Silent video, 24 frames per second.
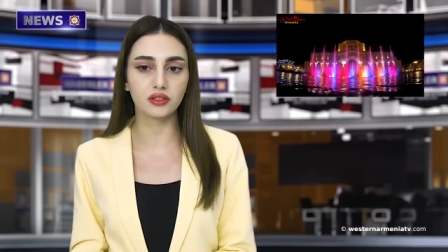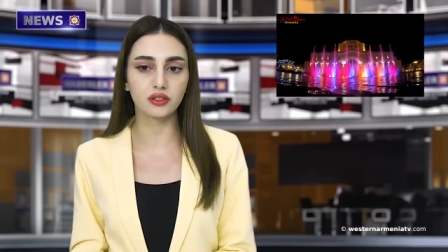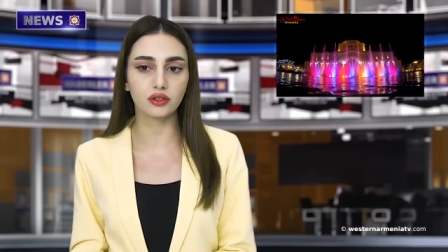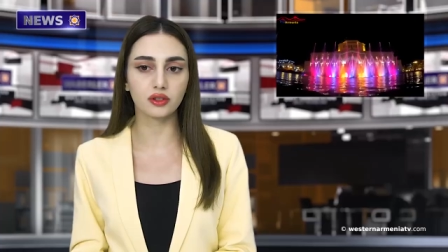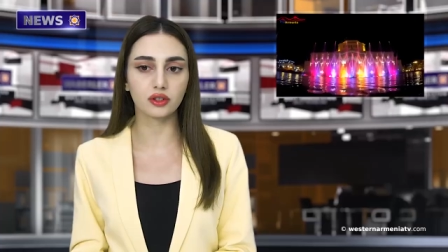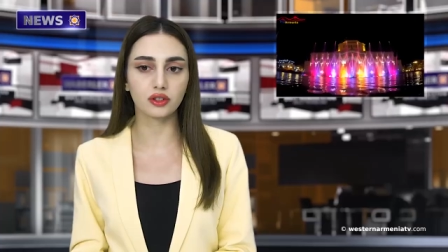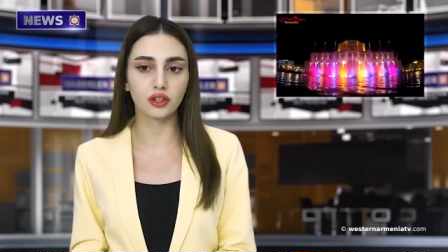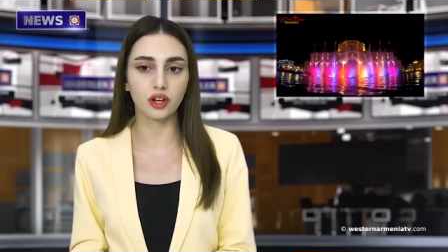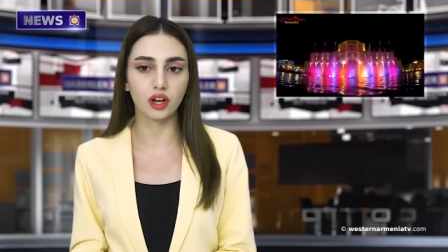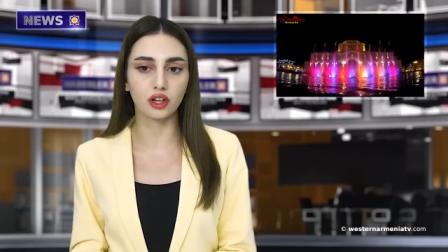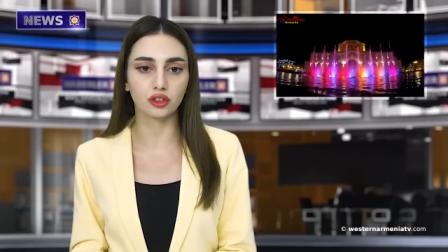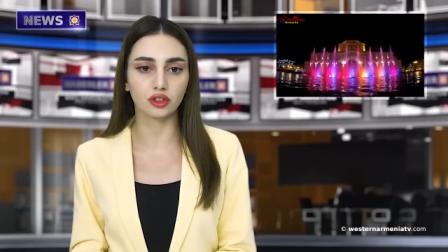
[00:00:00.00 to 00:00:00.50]

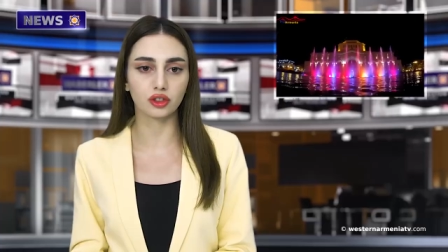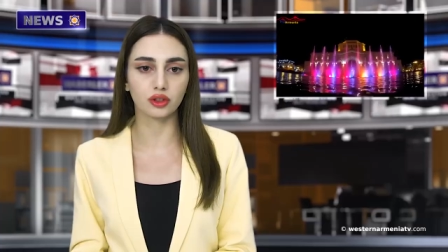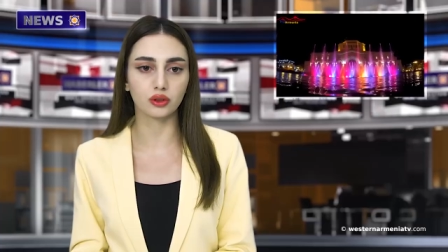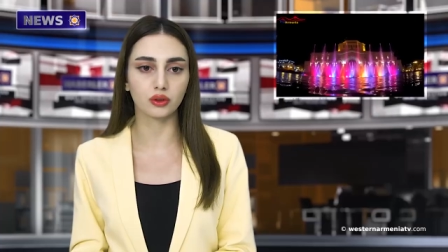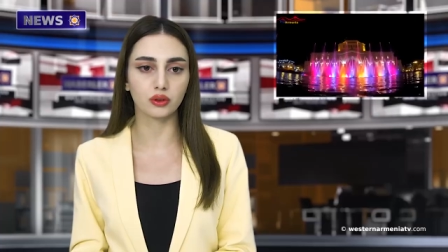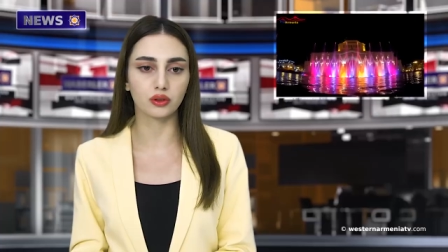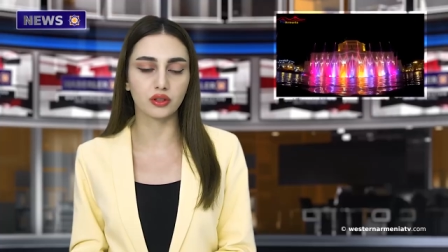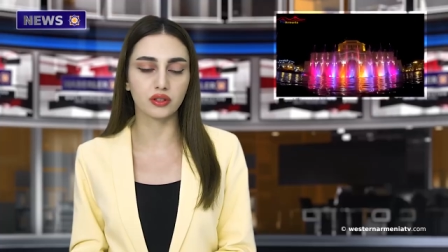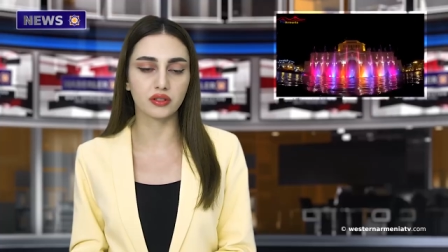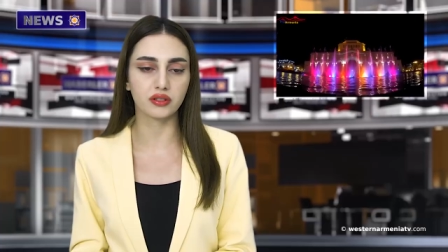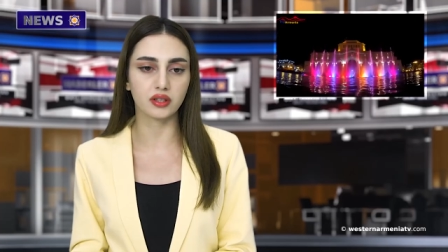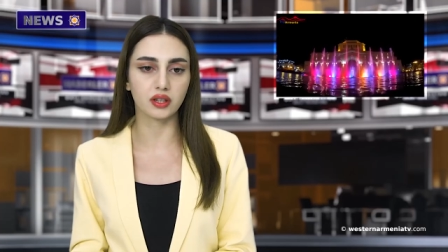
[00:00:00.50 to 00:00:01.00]
introduction
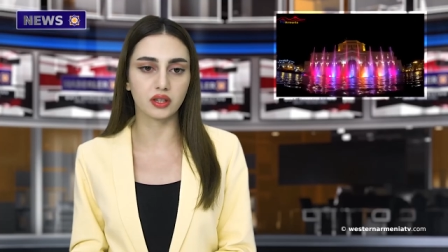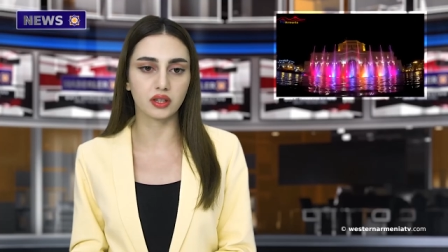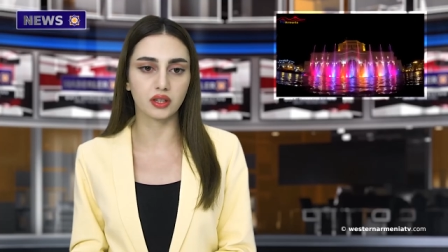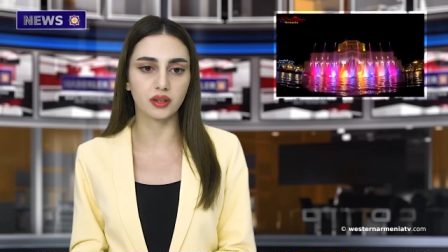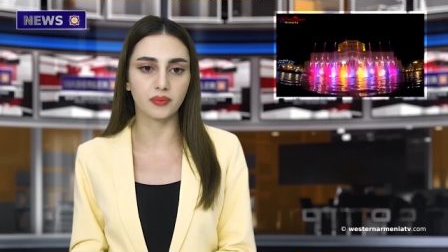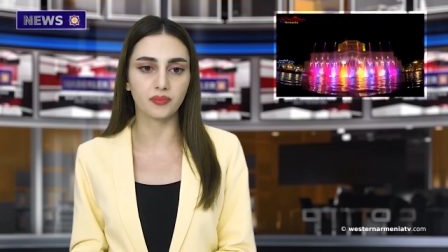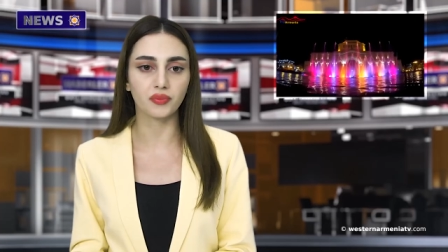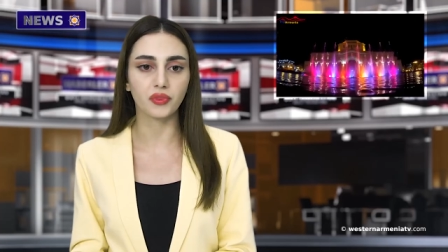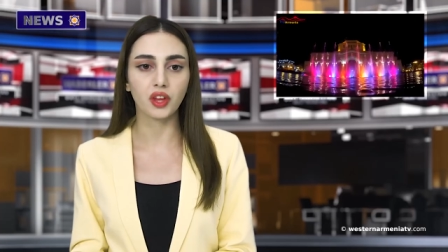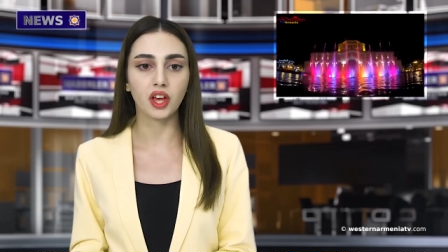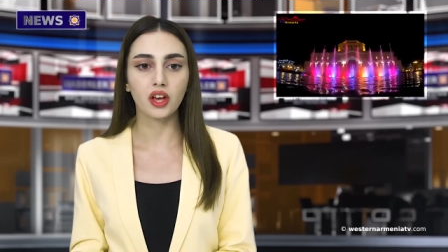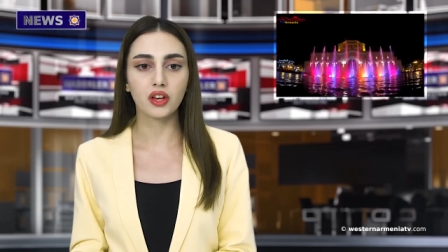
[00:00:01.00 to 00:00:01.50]
to the city.
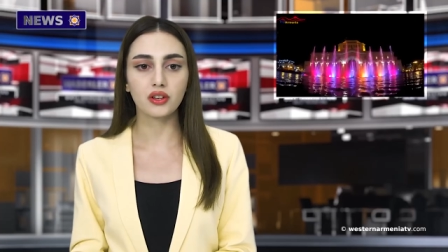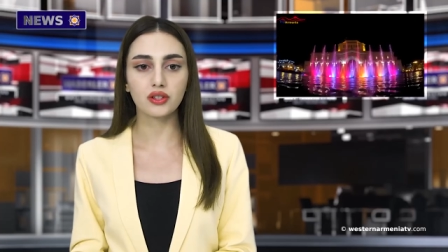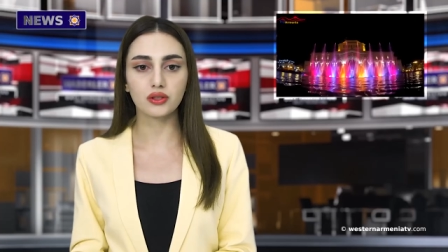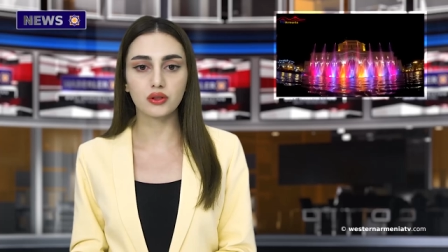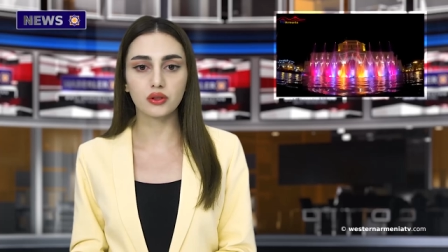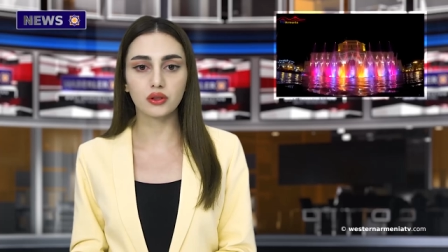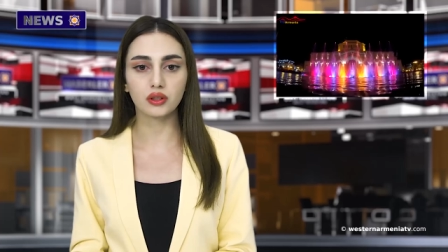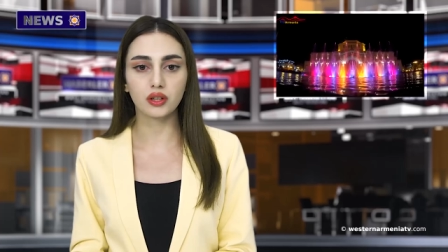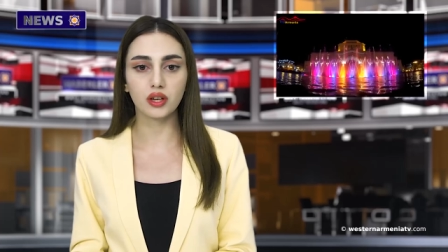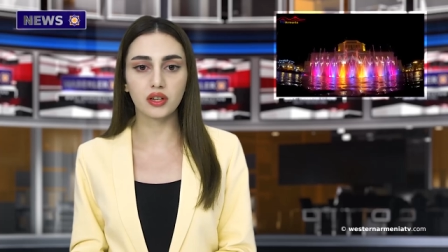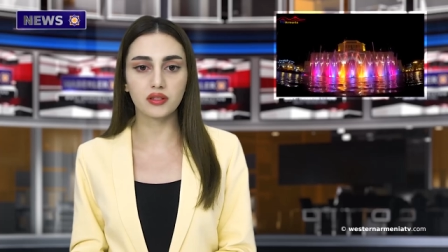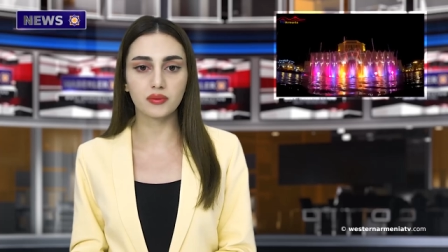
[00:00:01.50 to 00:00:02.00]

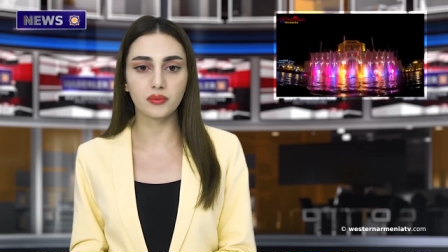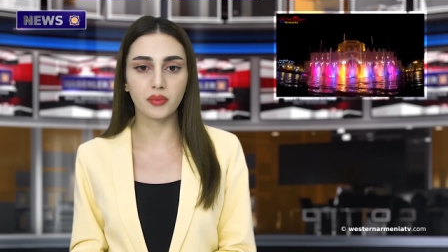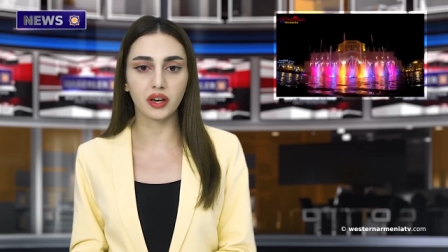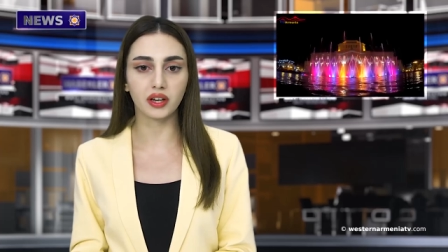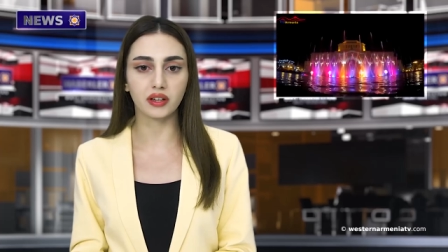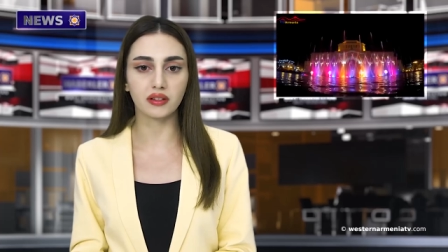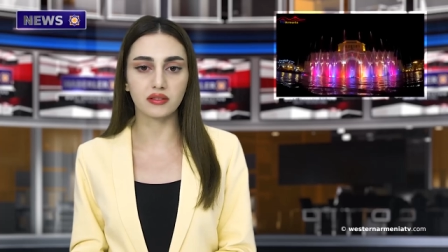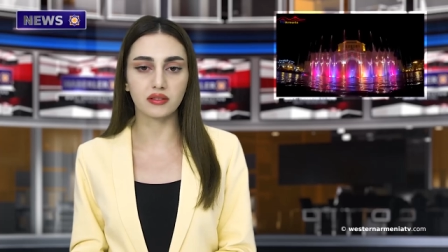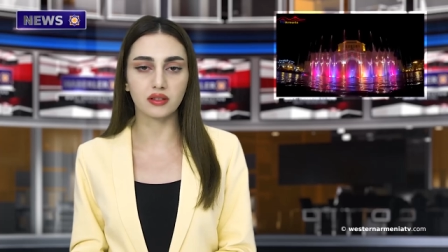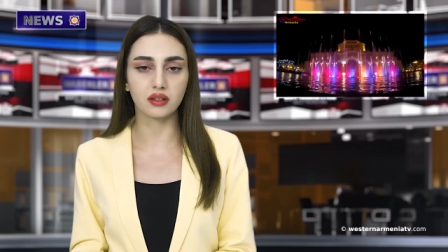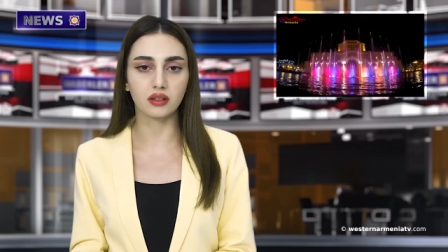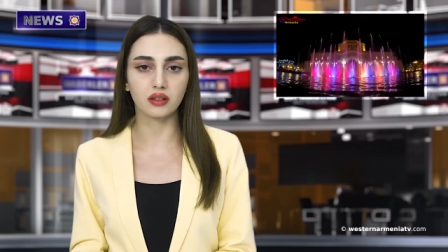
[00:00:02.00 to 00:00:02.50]
Suitcase
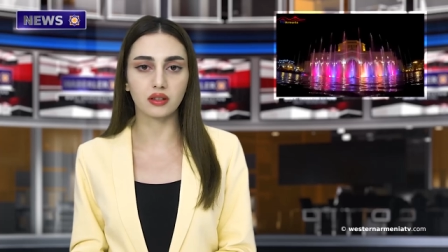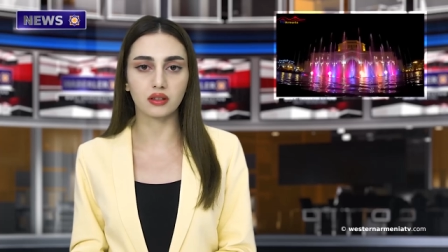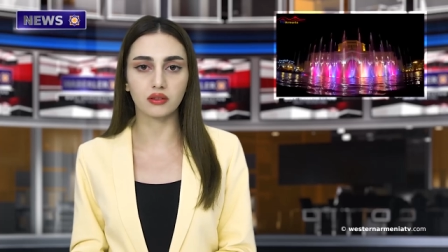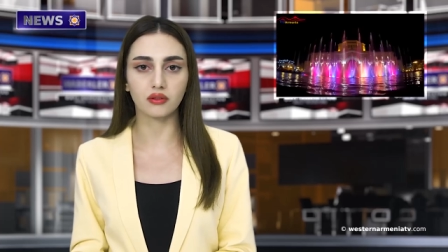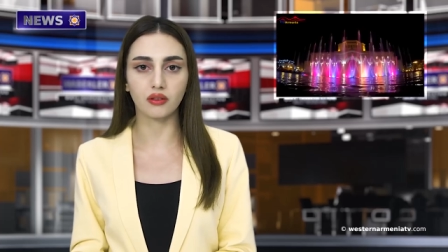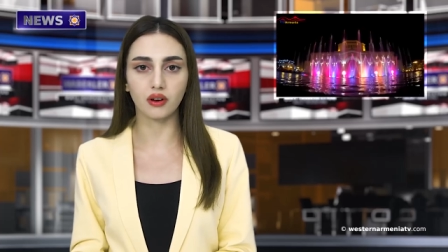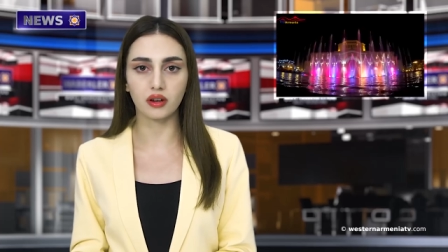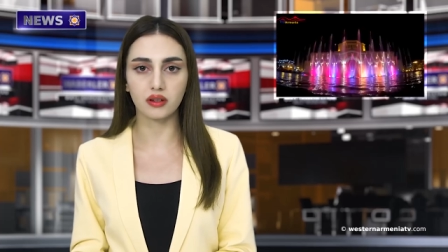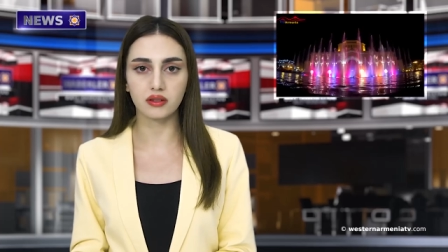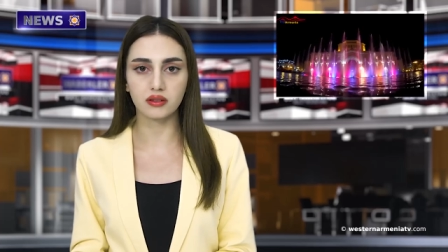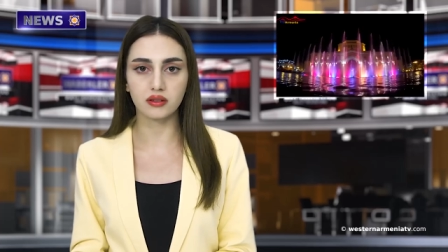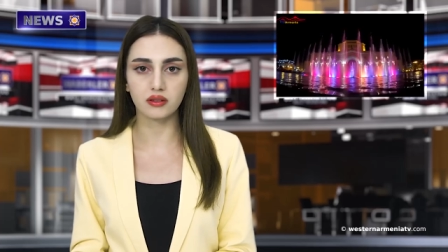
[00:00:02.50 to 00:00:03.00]
magazine
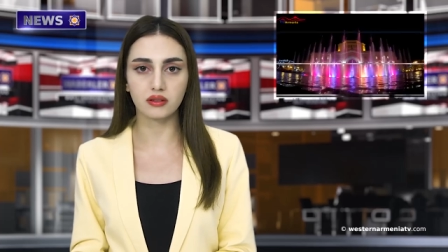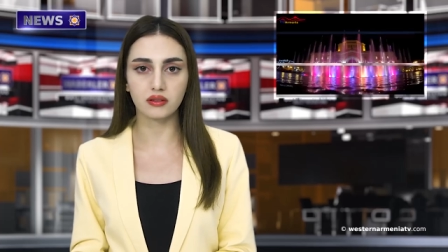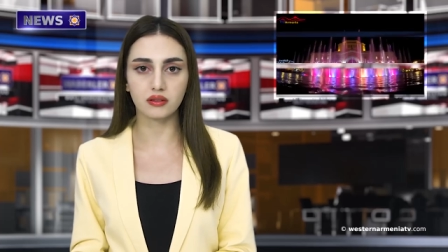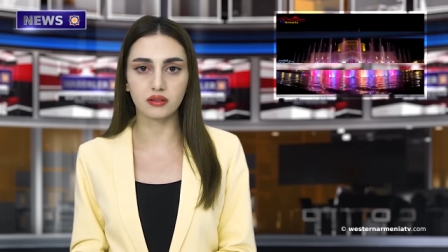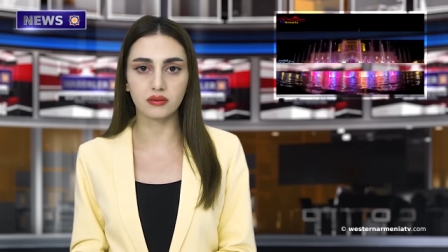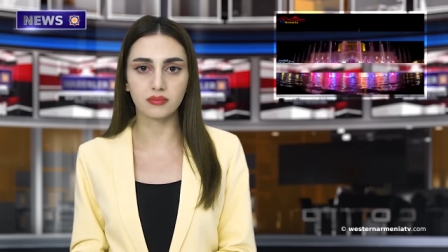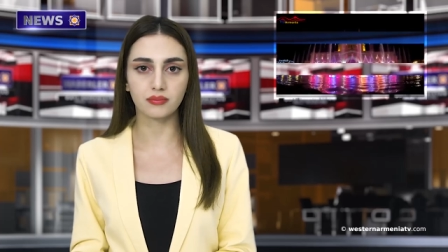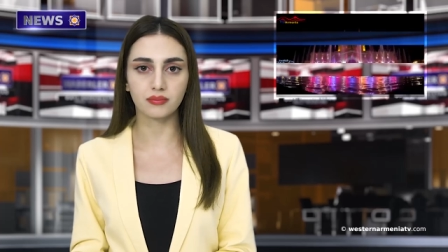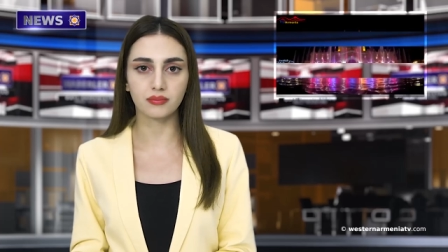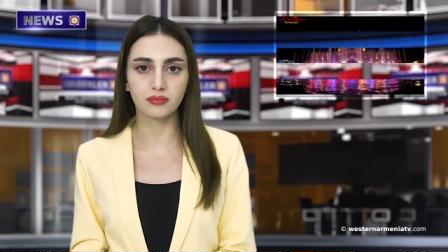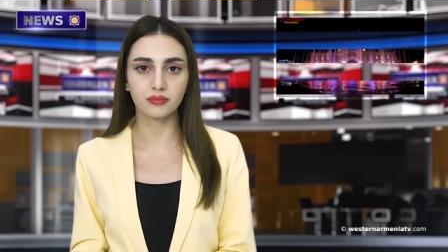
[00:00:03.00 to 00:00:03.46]
advises.